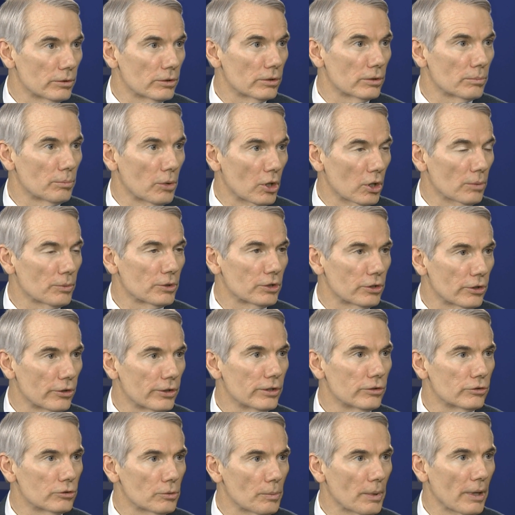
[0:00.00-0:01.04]
the
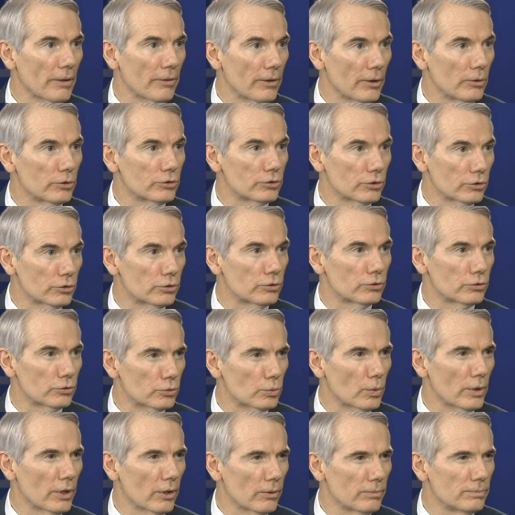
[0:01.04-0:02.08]
parliamentarians, about those issues
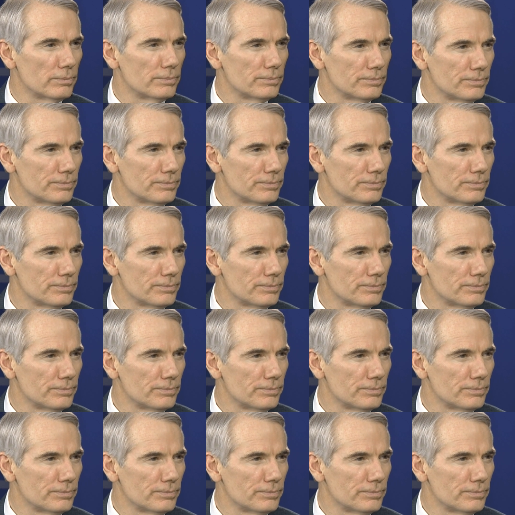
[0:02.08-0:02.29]
as well.